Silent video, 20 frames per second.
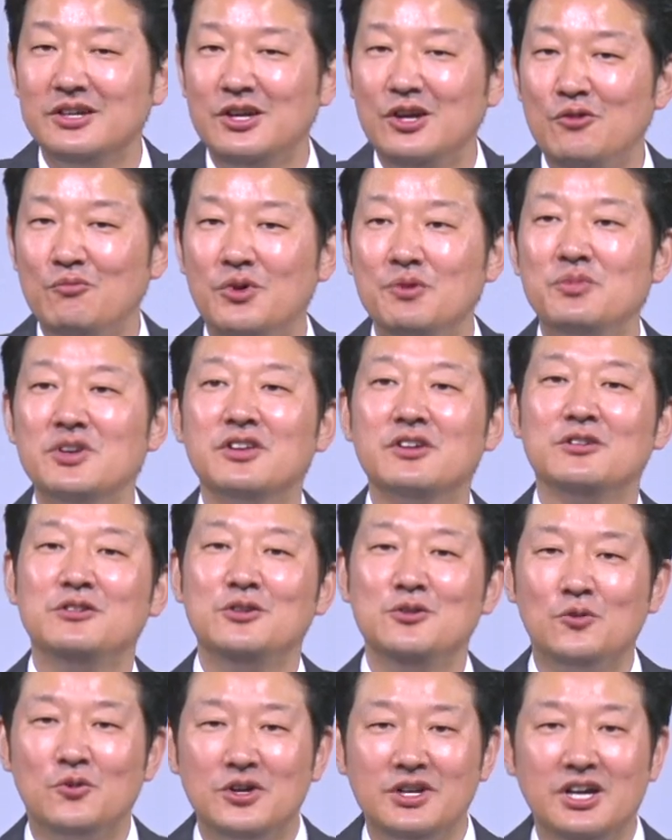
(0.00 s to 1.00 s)
But because you
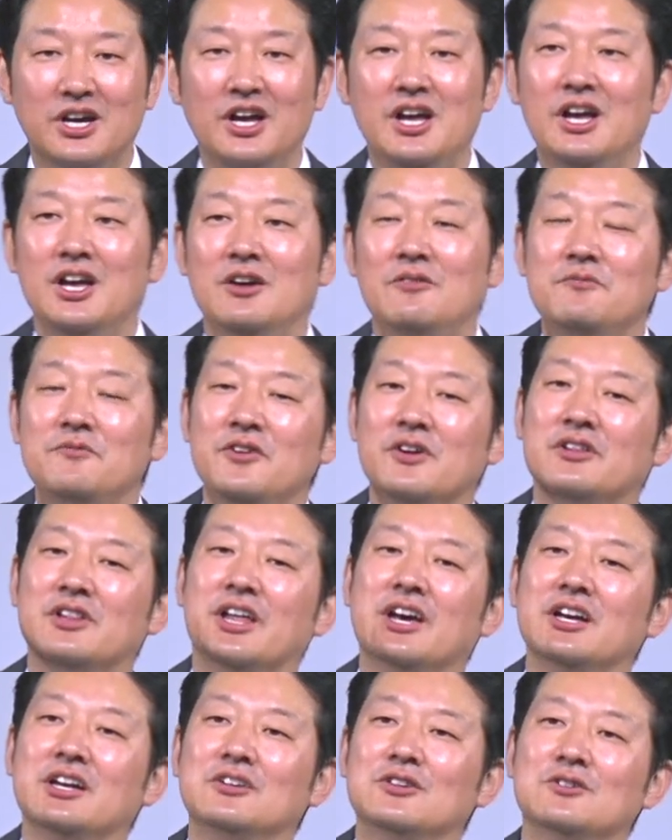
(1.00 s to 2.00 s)
want to feel
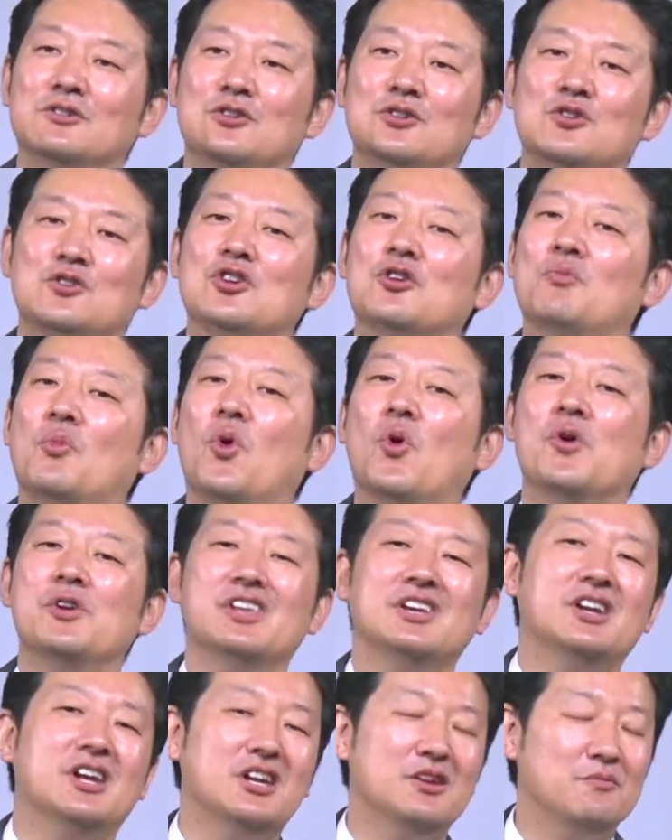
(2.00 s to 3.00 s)
like, you know more
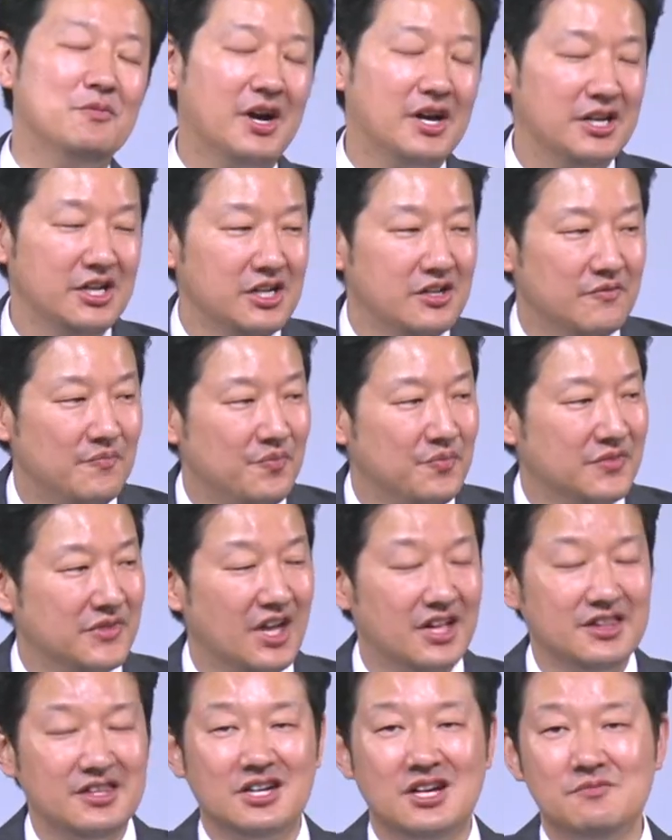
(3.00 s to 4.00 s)
than anybody,
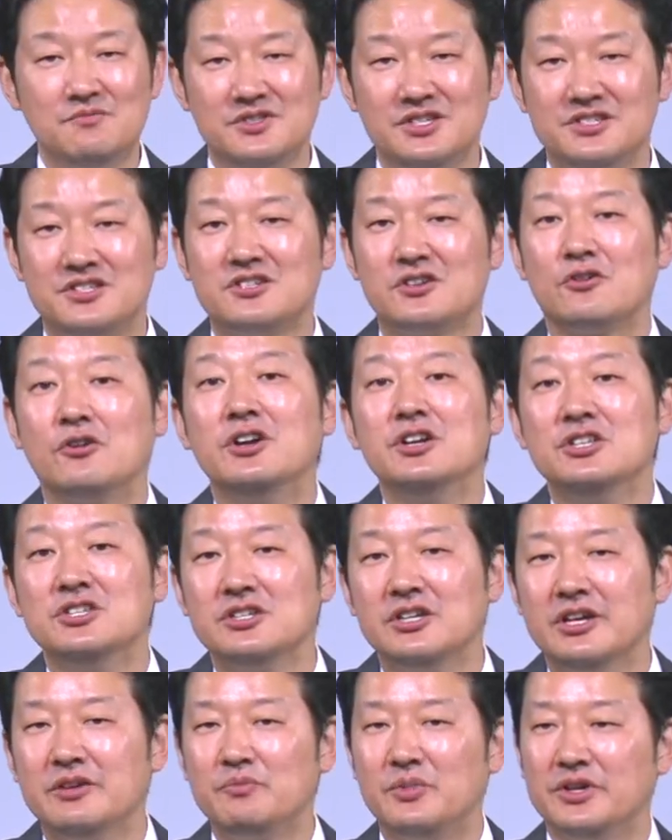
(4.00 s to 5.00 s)
not that I'm discouraging
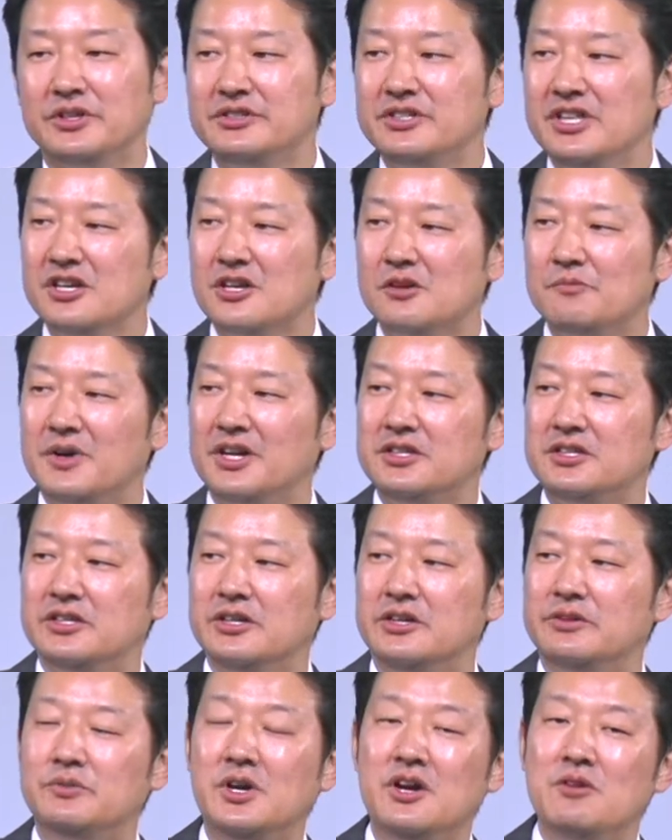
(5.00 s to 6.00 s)
it, but think about
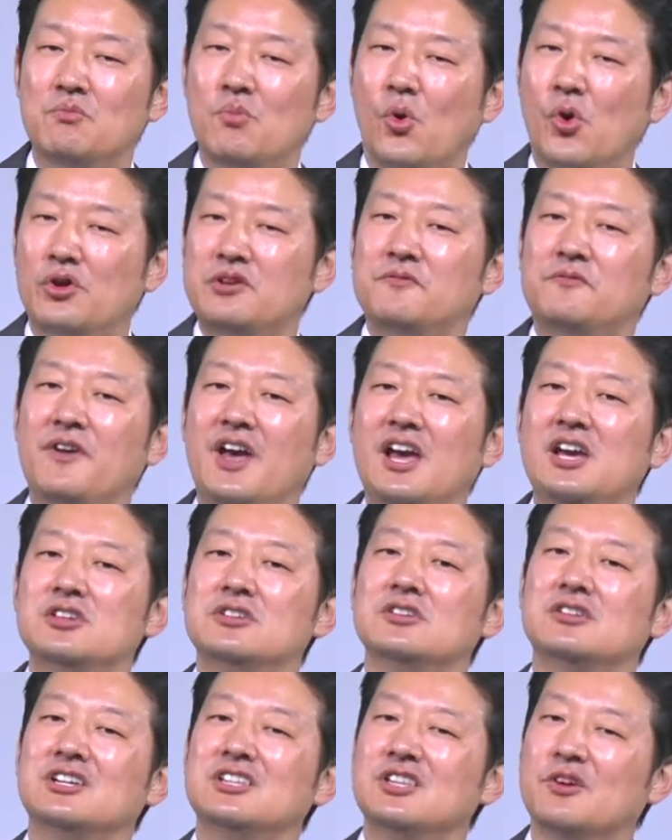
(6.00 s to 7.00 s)
the
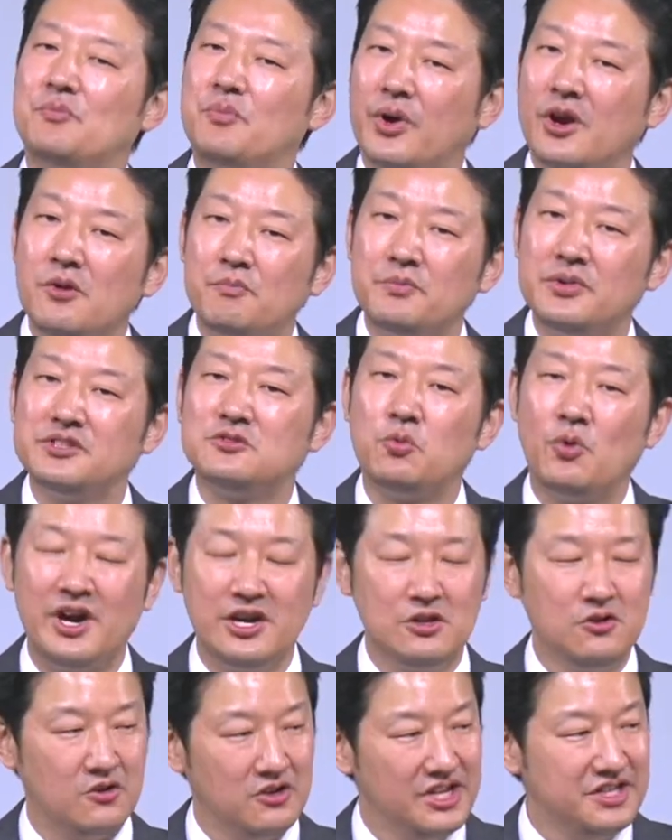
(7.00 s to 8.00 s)
motivation and the purpose why
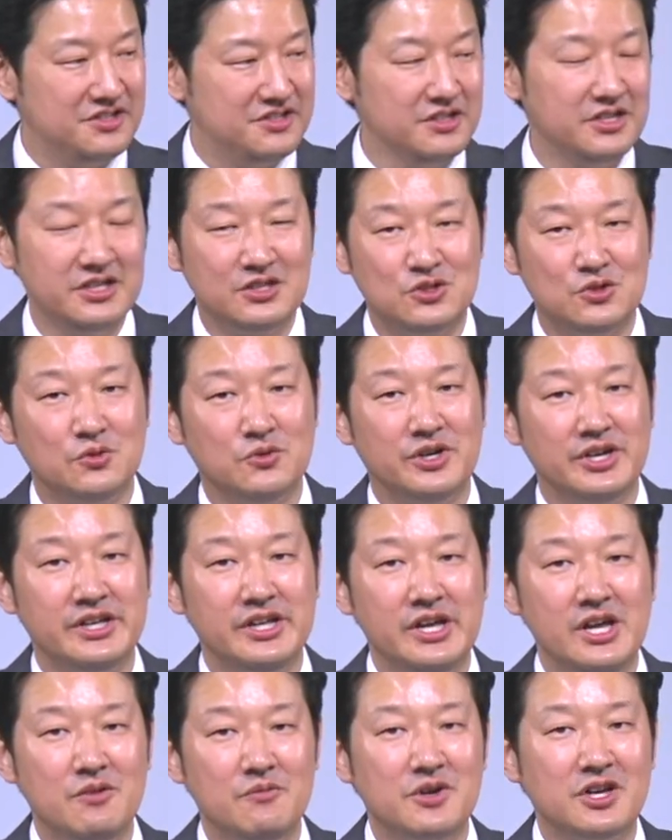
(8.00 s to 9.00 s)
you're listening to it.
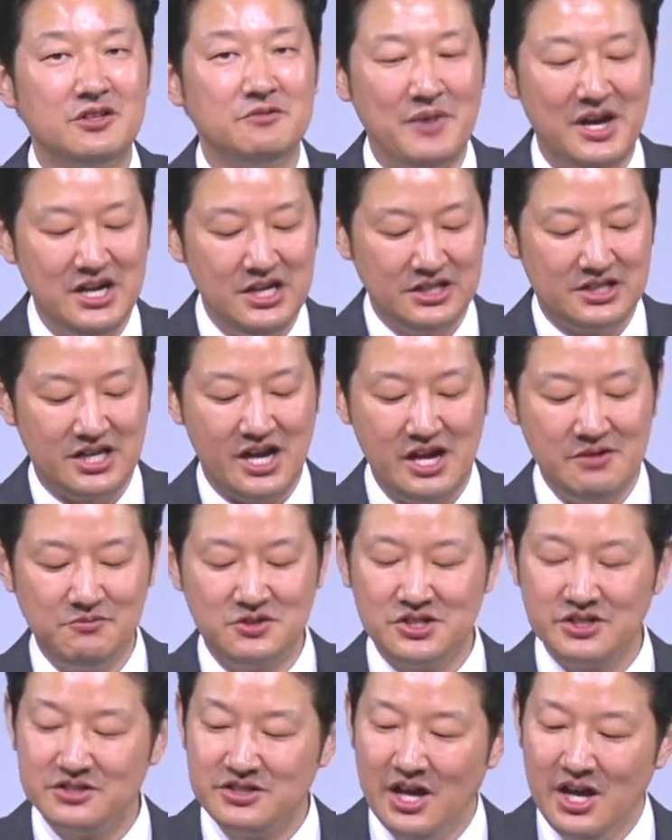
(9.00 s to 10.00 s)
Because many times
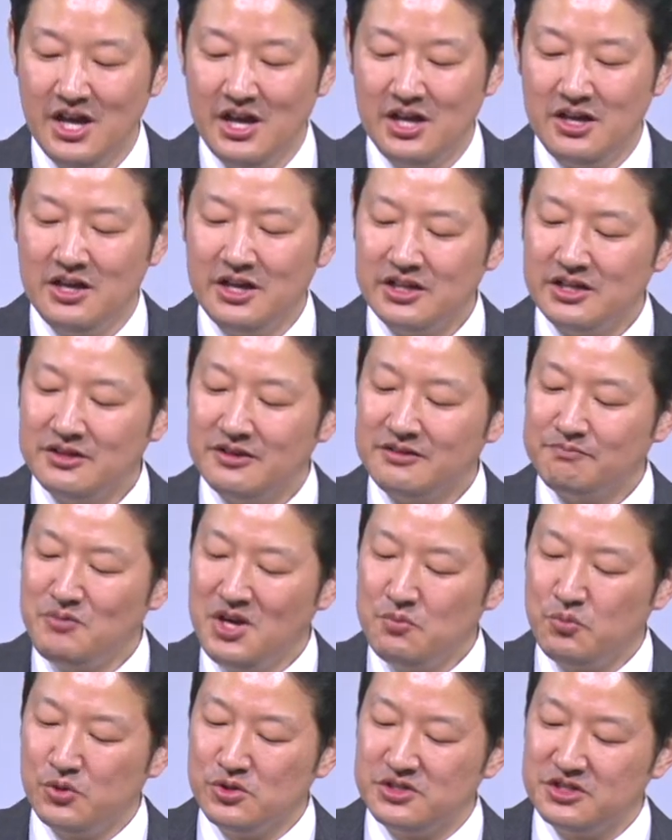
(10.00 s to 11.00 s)
just
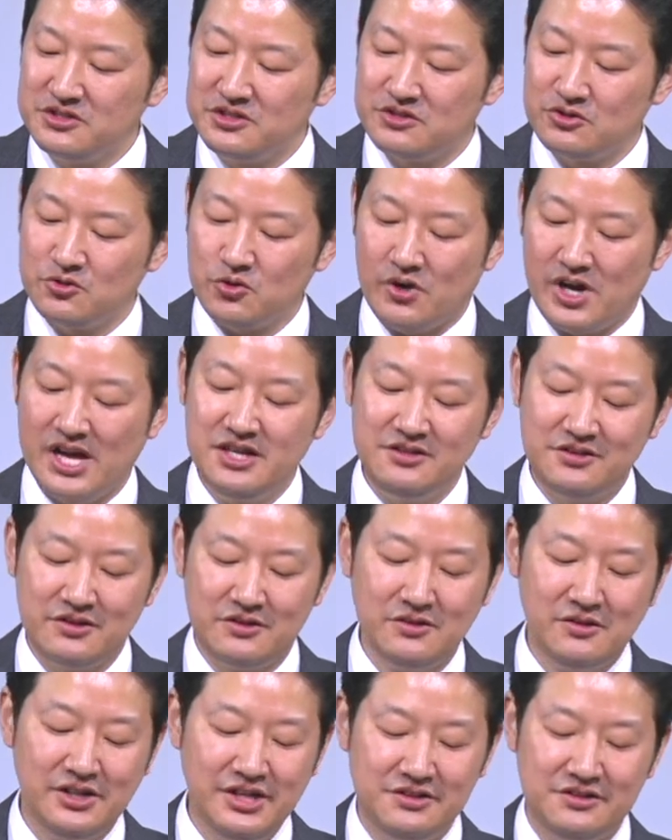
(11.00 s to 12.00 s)
people just tries to
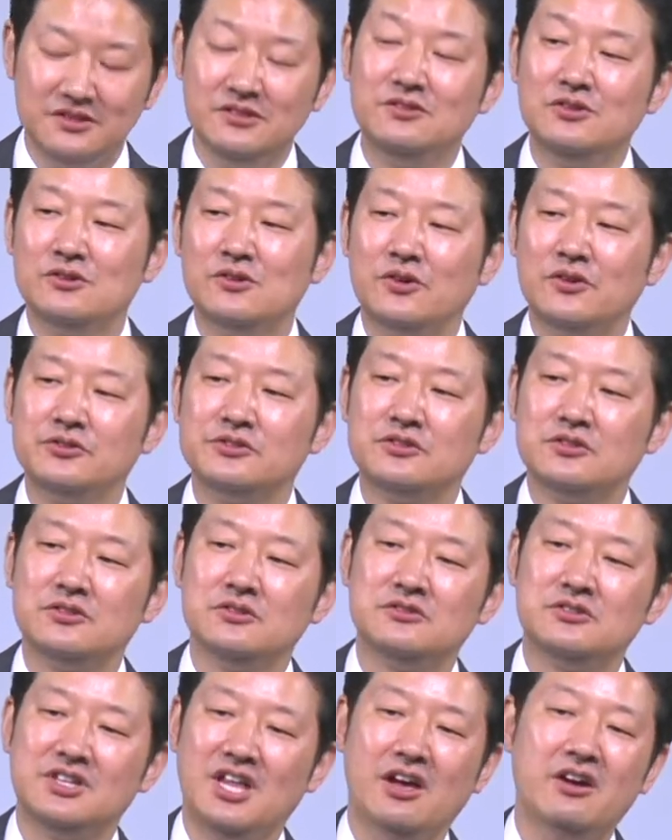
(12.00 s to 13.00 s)
listen to those to
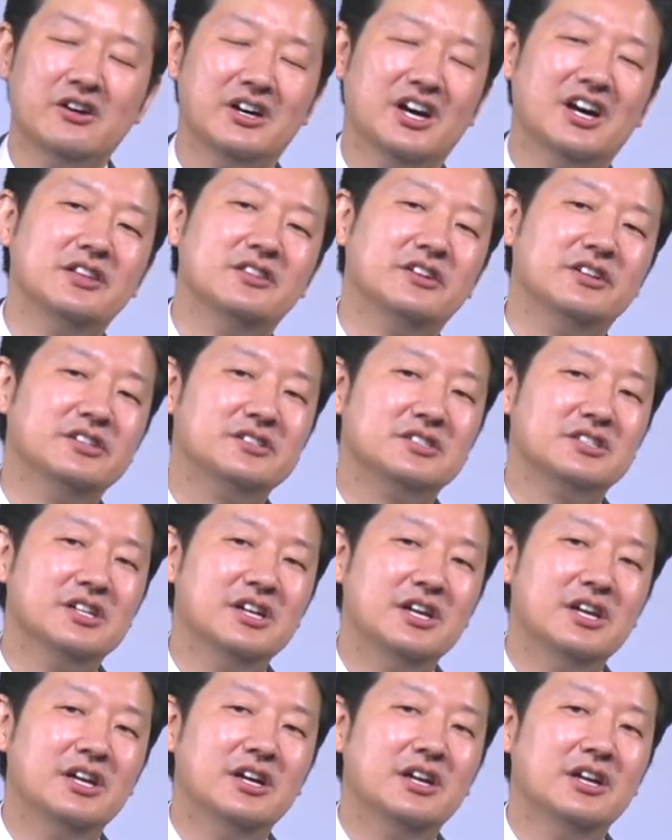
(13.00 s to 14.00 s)
tell others,
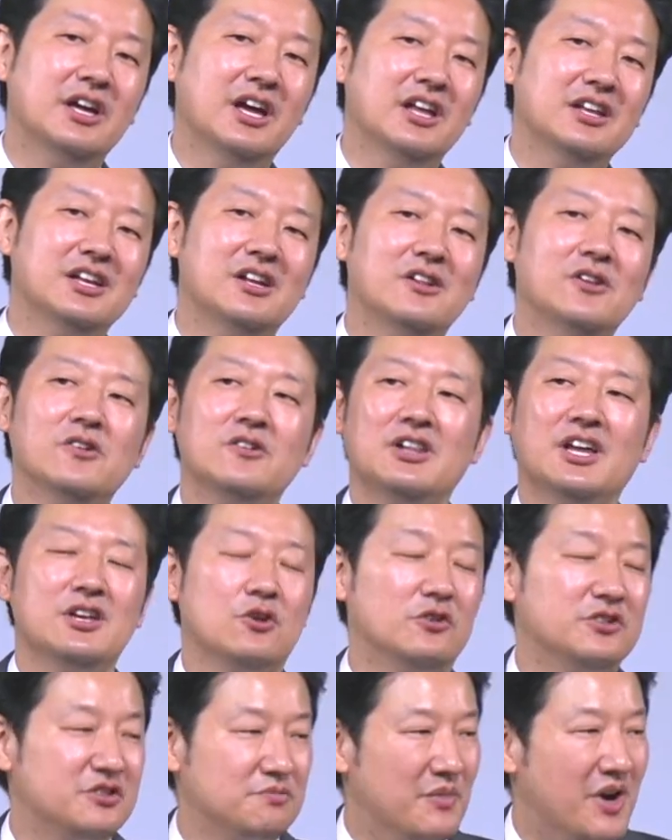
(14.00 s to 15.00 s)
and they look like you're
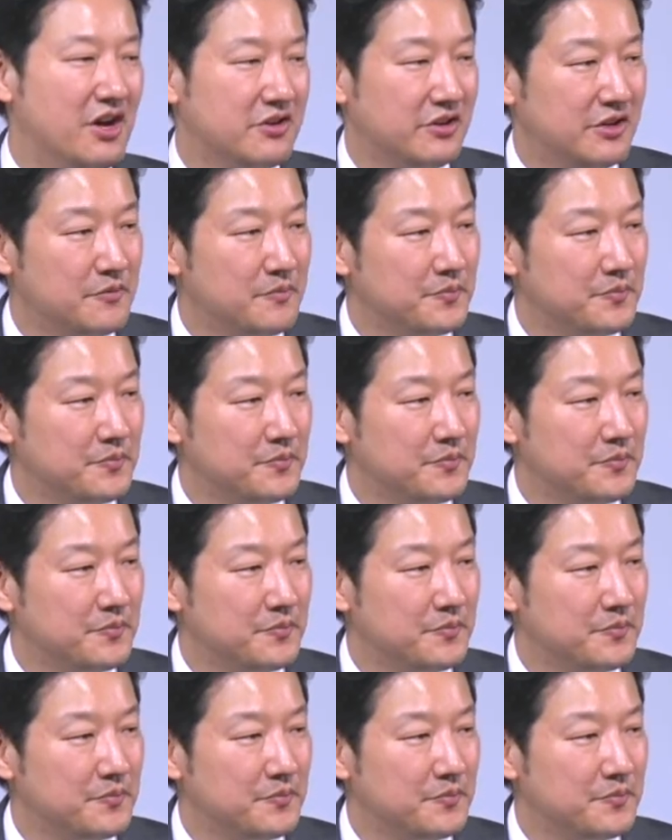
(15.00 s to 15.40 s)
smarter.